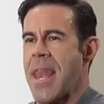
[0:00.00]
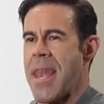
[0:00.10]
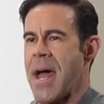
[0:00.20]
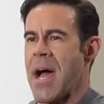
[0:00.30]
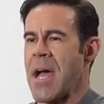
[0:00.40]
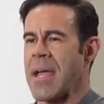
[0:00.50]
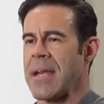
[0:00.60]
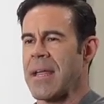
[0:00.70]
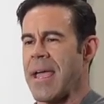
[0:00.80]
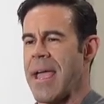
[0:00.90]
9,
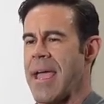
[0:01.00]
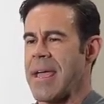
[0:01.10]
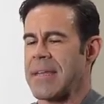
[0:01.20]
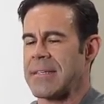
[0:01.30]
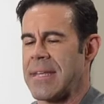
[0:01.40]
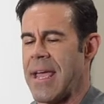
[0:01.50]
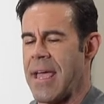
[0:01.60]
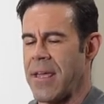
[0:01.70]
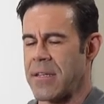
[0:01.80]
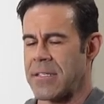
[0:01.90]
and 10.